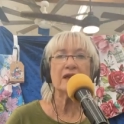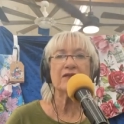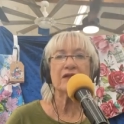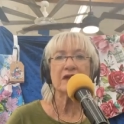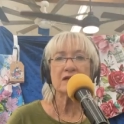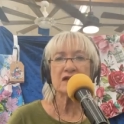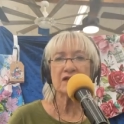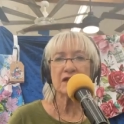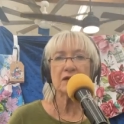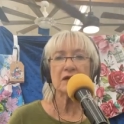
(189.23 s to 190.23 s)
And for those
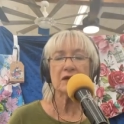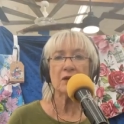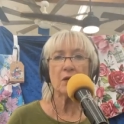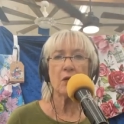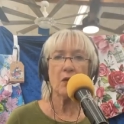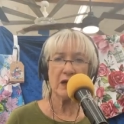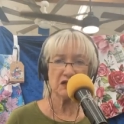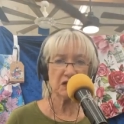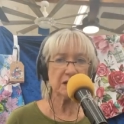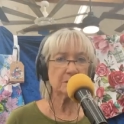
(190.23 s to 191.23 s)
of you that are
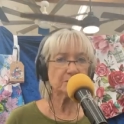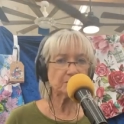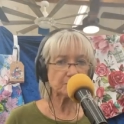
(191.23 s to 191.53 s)
watching